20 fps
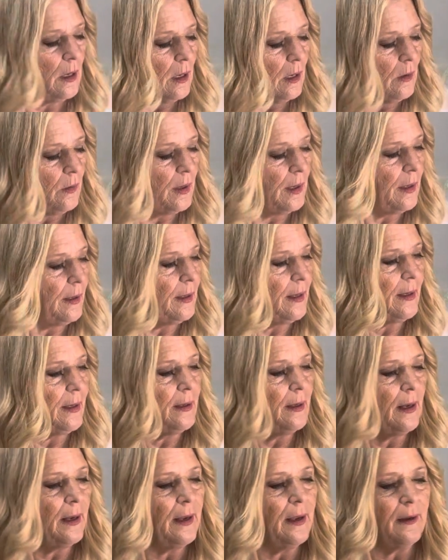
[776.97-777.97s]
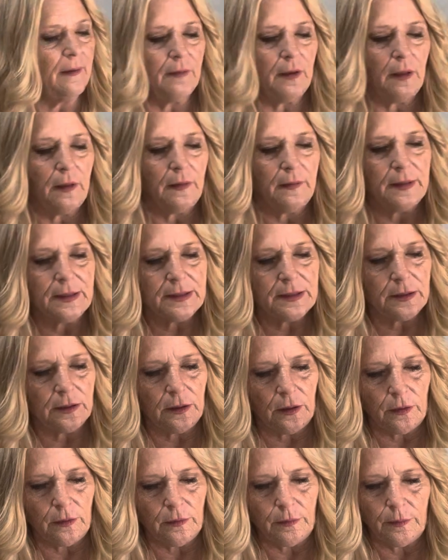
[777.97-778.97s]
Okay, and I have this
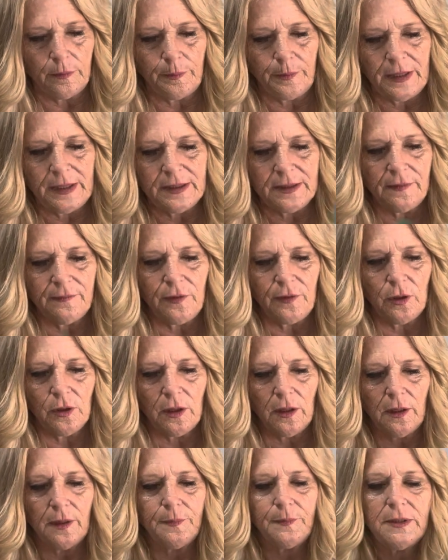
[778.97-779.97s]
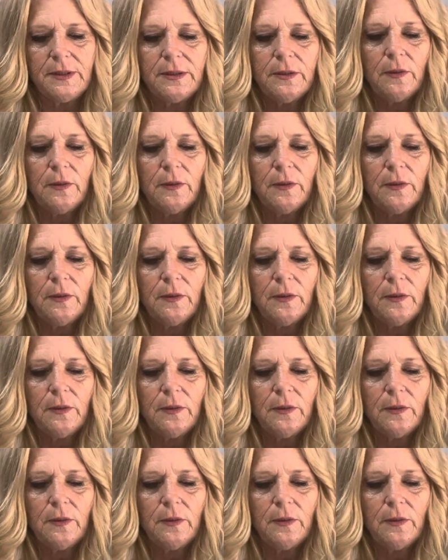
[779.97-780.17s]
little piece of eucalyptus,